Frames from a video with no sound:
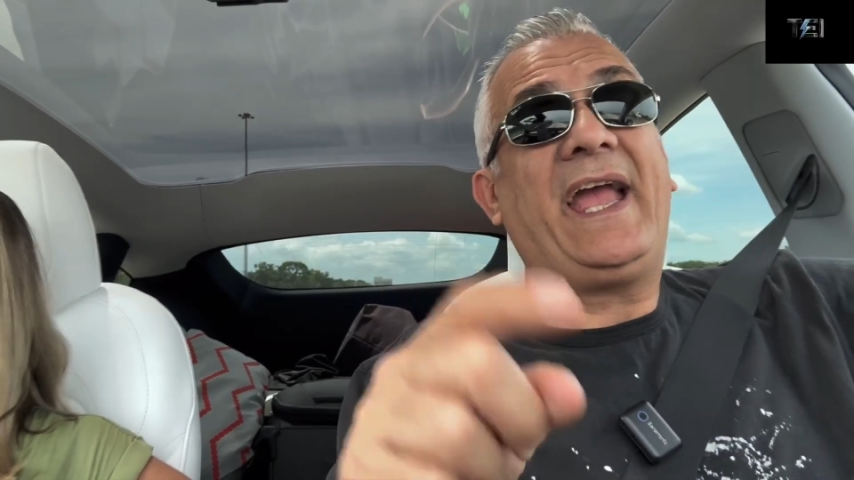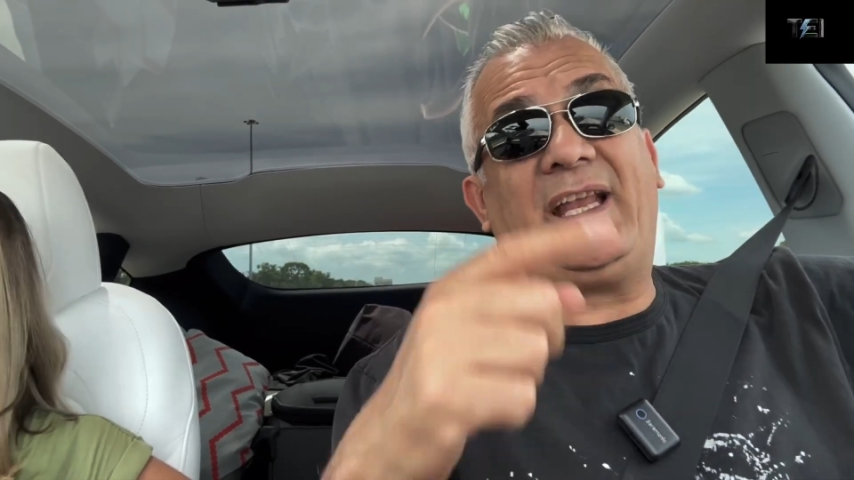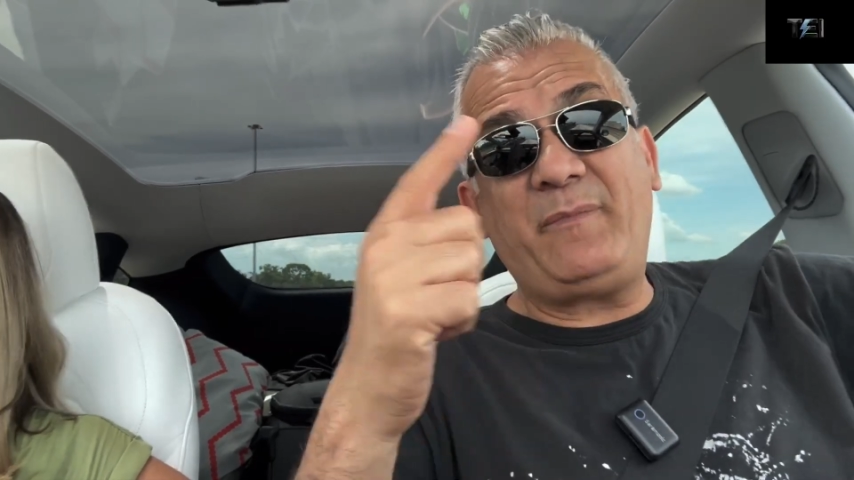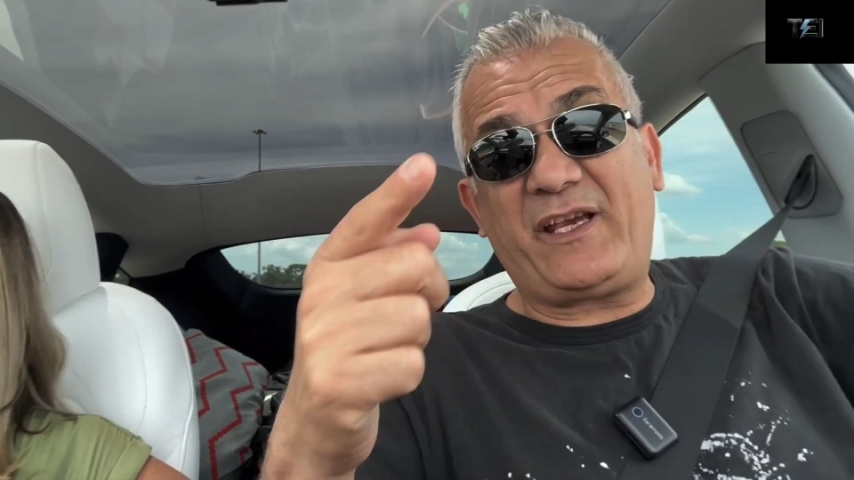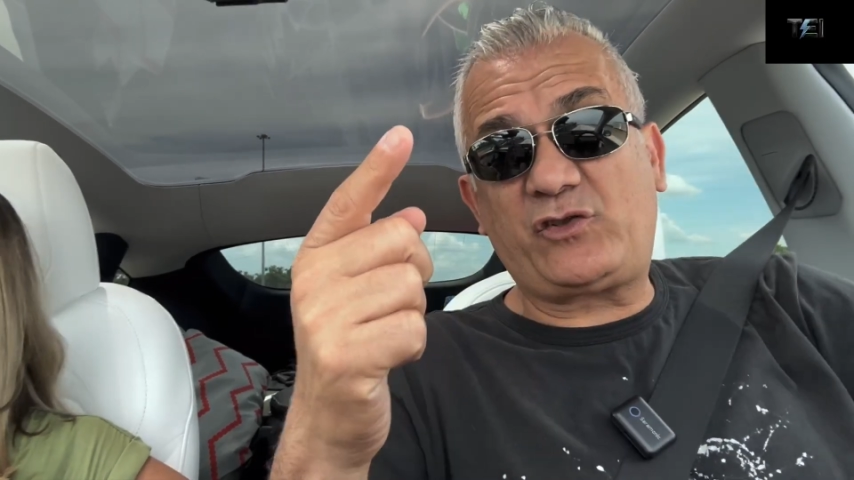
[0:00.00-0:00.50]

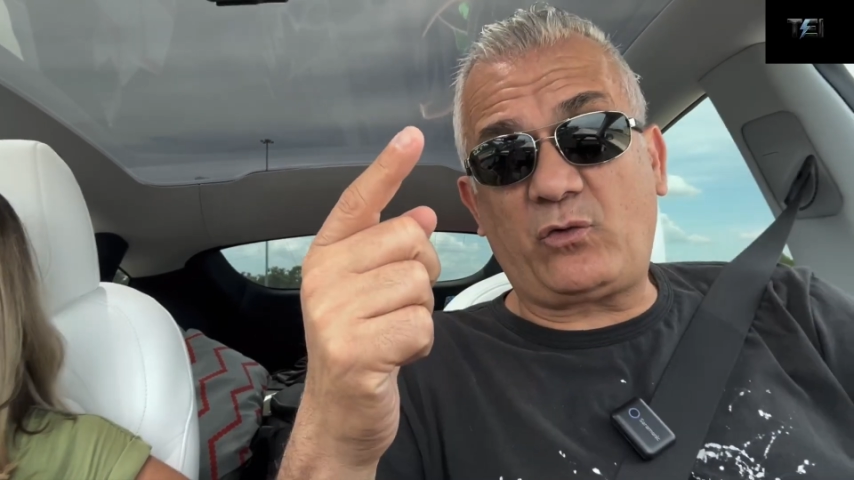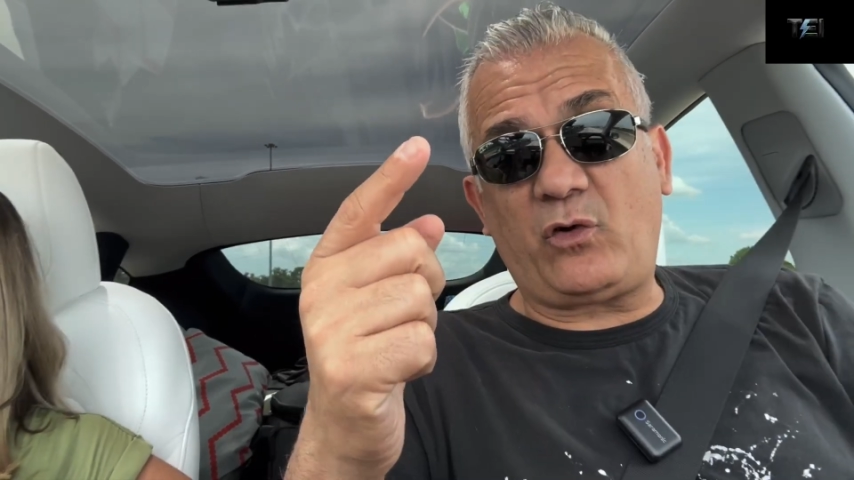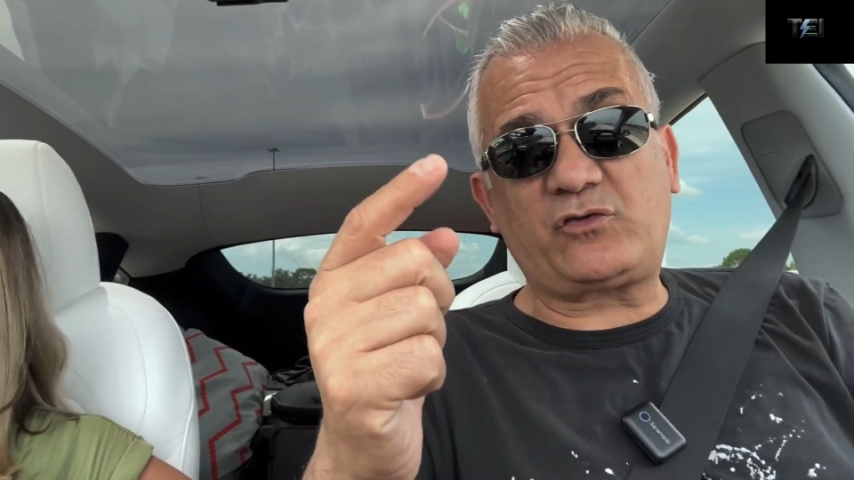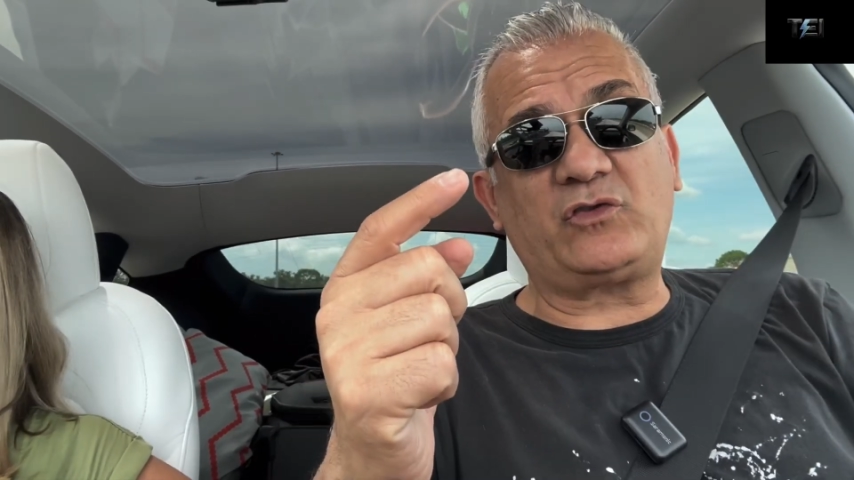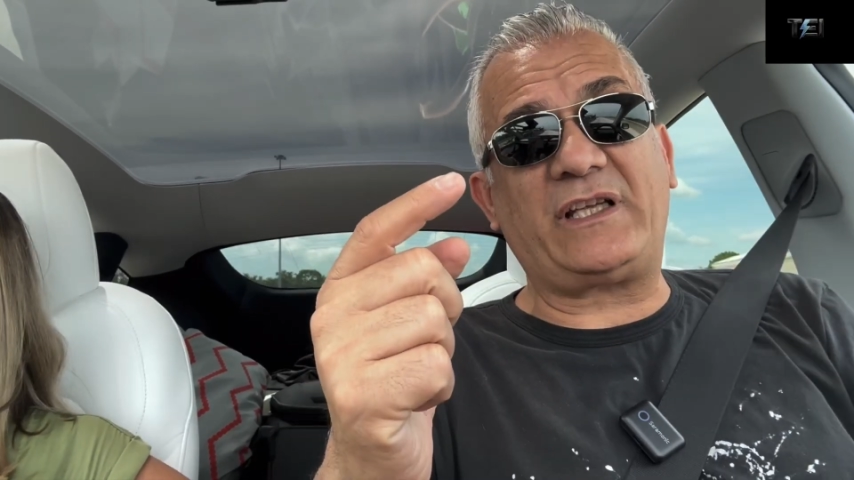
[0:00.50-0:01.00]
and make sure
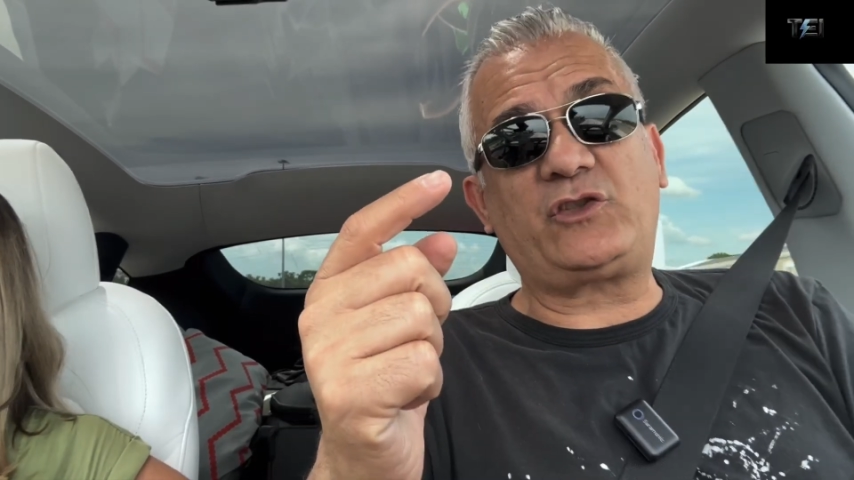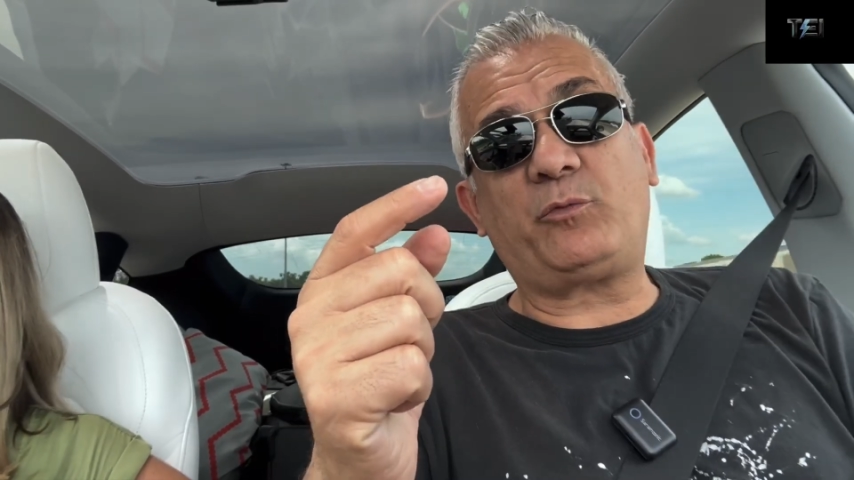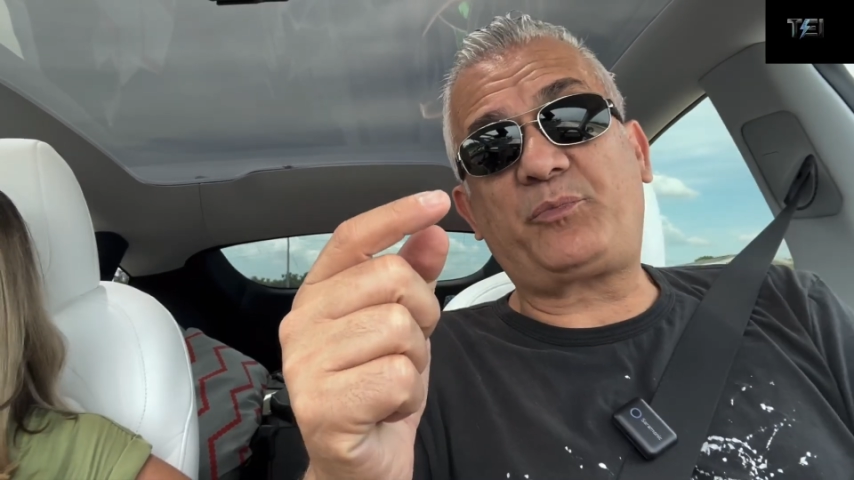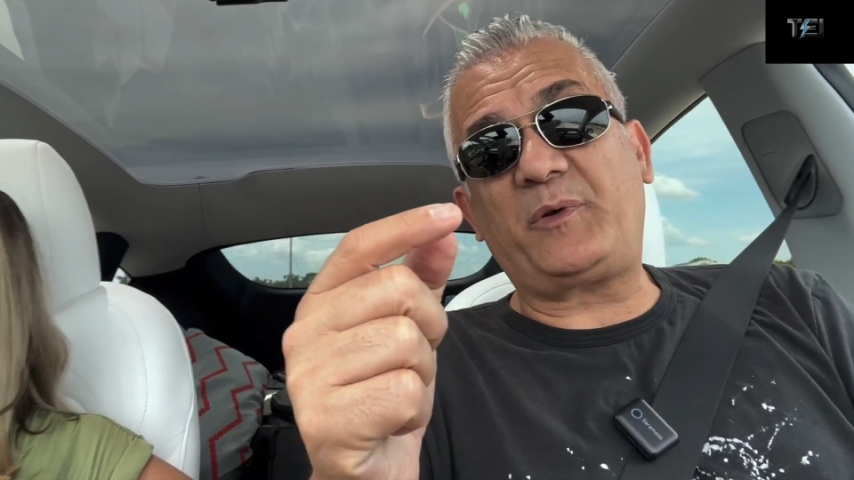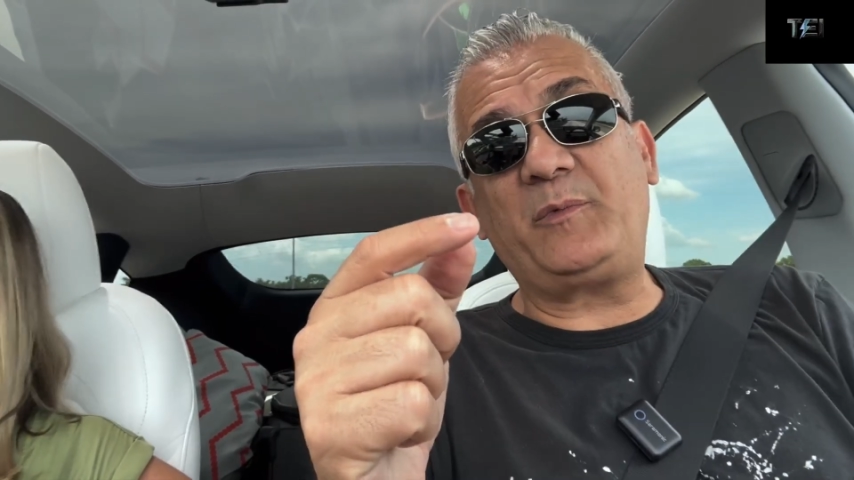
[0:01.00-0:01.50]
also that your
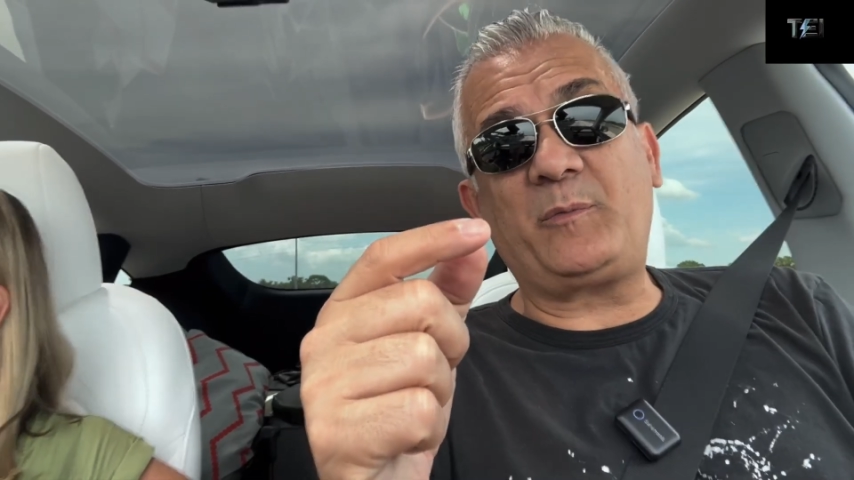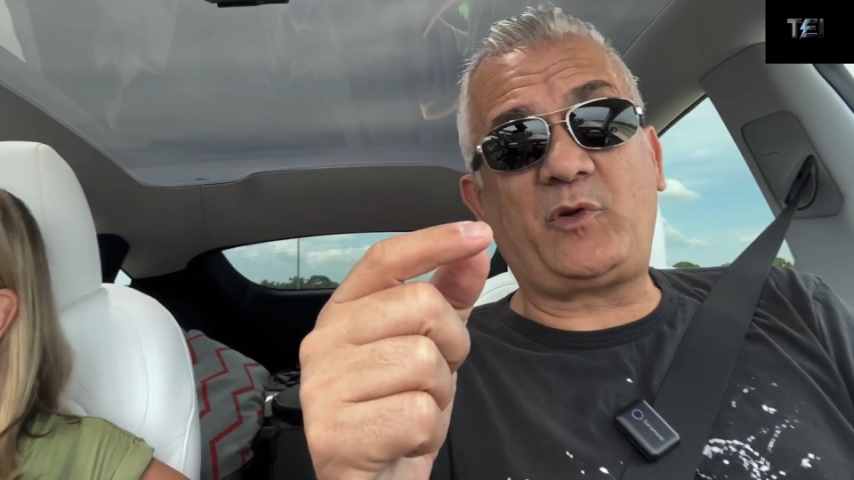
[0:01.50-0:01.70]
premium